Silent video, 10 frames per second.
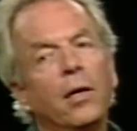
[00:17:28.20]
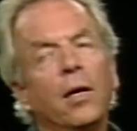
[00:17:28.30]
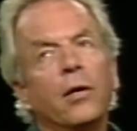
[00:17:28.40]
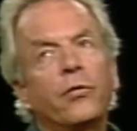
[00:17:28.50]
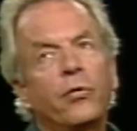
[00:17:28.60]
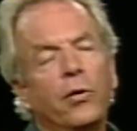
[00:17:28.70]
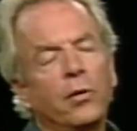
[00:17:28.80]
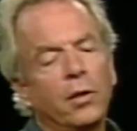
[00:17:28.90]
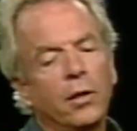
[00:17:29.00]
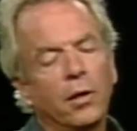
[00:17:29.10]
Yeah.
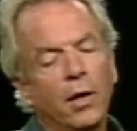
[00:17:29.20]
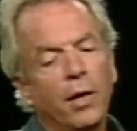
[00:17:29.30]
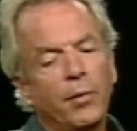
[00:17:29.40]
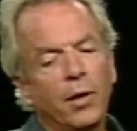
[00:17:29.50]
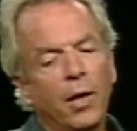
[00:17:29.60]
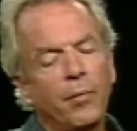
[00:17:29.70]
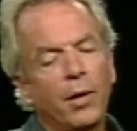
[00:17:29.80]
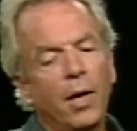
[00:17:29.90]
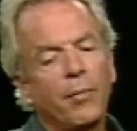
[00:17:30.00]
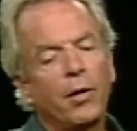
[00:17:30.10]
Certainly, I'm
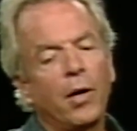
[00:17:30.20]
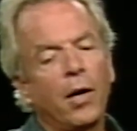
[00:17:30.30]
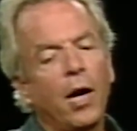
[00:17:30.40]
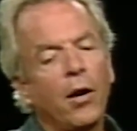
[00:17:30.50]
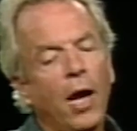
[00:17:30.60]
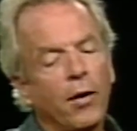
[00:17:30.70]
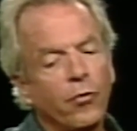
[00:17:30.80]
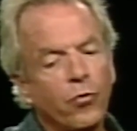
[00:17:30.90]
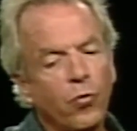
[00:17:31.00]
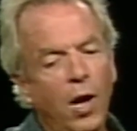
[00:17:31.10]

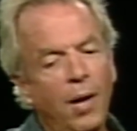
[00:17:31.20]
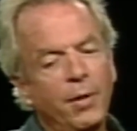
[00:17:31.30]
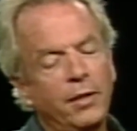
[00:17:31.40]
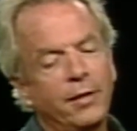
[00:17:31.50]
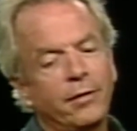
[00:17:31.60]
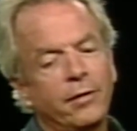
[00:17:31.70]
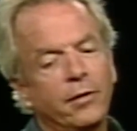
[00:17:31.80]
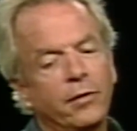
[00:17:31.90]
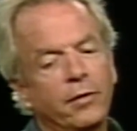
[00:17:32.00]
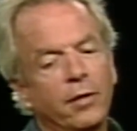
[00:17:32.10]
a
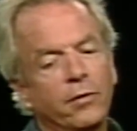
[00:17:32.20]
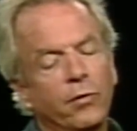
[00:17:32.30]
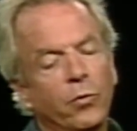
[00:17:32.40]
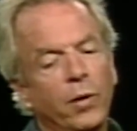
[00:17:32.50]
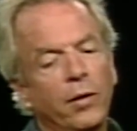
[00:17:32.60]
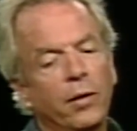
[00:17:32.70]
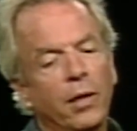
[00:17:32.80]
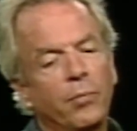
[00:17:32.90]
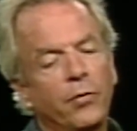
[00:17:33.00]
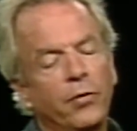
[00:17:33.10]
dramatist in the sense of the way
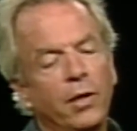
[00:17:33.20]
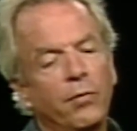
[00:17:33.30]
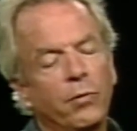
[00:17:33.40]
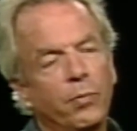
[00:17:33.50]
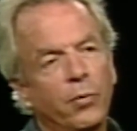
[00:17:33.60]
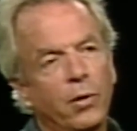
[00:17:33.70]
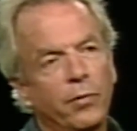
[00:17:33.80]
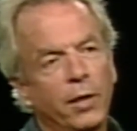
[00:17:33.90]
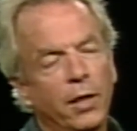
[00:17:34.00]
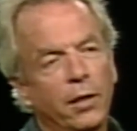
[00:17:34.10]
that I perceive and
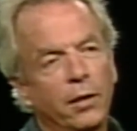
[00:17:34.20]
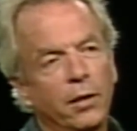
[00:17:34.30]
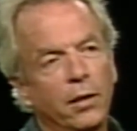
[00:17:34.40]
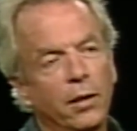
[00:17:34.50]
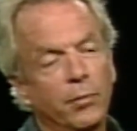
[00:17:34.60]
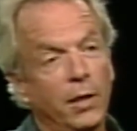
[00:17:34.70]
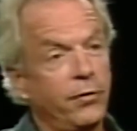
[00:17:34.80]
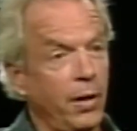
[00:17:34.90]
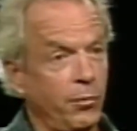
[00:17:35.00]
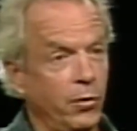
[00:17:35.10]
report reality. And
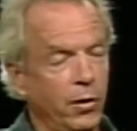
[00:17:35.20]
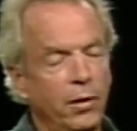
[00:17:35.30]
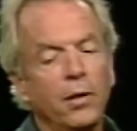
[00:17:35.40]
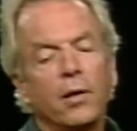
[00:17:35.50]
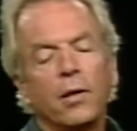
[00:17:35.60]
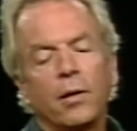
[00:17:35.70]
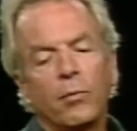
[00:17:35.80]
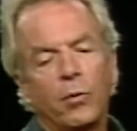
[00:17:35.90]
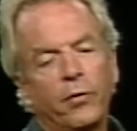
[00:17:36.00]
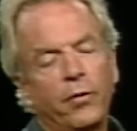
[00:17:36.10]
my stepdaughter,
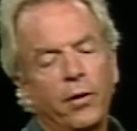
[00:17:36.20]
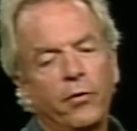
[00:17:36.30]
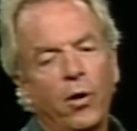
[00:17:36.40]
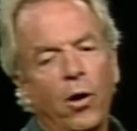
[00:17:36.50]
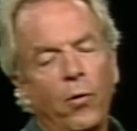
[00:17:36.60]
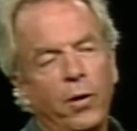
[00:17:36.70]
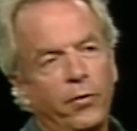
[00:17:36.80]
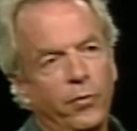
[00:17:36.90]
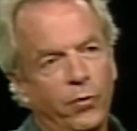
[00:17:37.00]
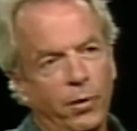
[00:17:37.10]
Marissa, is
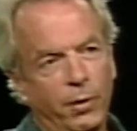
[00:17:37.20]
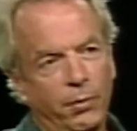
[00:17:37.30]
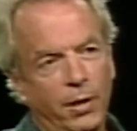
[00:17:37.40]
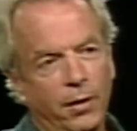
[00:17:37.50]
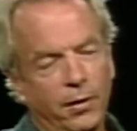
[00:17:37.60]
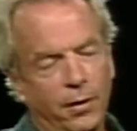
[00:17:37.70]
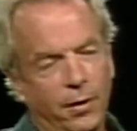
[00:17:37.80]
always informing me